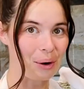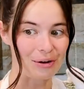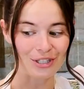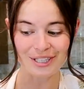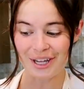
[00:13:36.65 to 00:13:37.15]
are
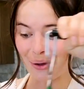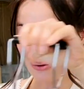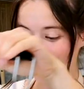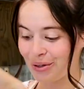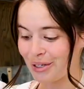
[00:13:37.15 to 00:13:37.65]

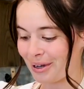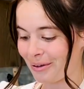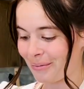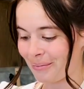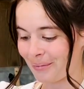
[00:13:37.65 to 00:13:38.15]
sealed.
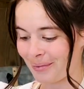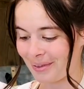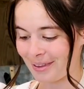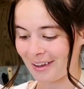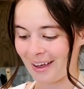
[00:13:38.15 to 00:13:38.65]

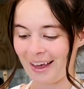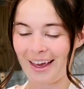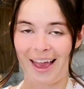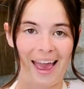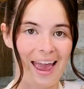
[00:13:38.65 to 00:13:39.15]

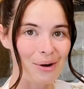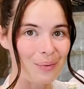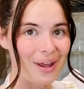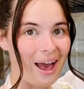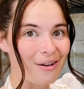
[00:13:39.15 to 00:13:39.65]
And
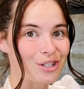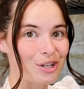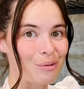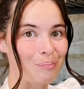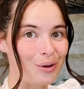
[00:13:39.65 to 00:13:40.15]
we have
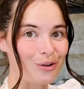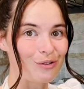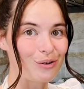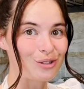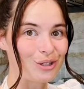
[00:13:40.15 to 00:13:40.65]
some
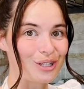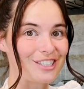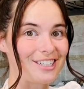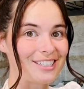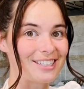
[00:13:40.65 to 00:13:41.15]
beautiful,
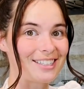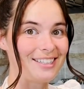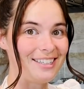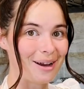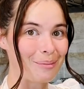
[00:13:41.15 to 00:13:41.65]
delicious,
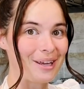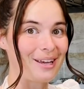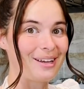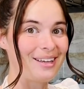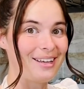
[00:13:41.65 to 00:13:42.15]
yummy,
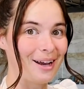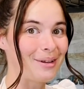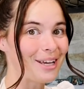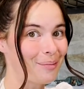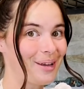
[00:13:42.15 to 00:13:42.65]

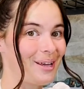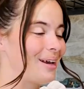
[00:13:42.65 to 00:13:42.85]
yummy, yummy